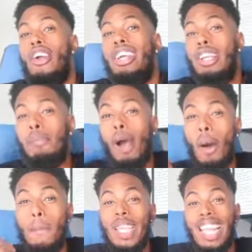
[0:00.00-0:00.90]
worrying
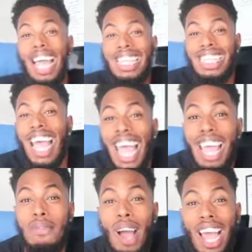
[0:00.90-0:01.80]
about me like
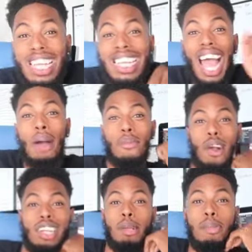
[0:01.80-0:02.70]
that. Why he not
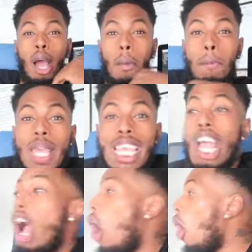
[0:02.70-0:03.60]
worrying about
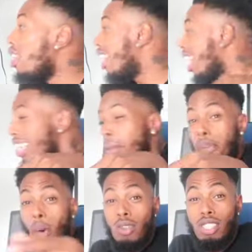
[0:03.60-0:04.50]
me? All the other
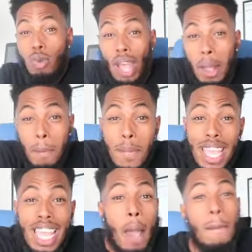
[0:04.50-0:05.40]
bulls sweating
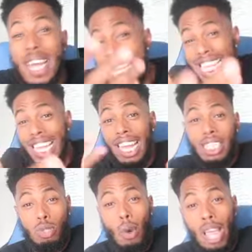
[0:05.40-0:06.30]
me, but he
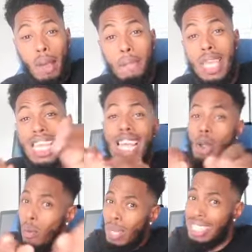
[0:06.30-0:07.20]
ain't sweating me.
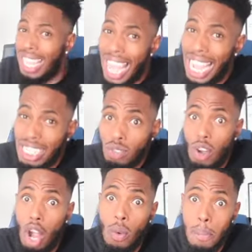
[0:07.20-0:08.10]
But what the heck is
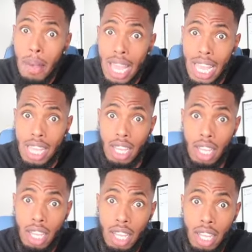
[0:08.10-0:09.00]
wrong with me?
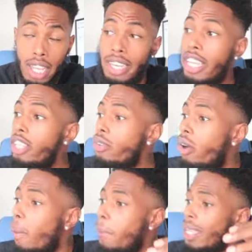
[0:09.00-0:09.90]
And then you
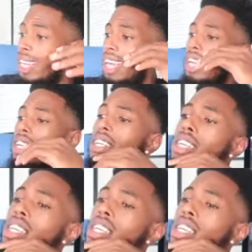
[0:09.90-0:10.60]
gonna be like,